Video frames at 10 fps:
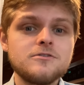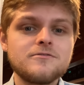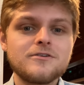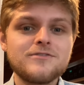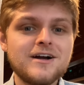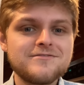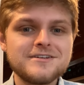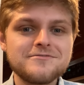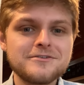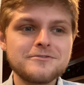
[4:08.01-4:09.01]
for 5
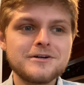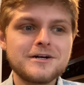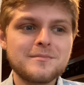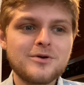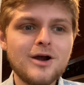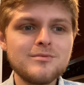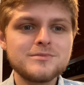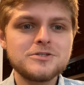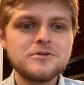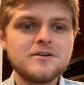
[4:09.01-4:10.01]
different
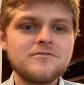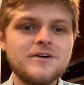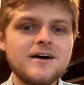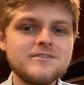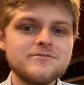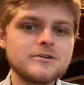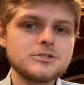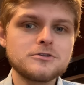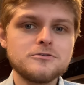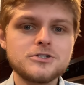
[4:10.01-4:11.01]
problems, you needed 5 different
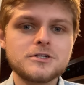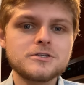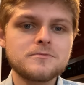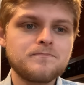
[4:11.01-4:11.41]
solutions.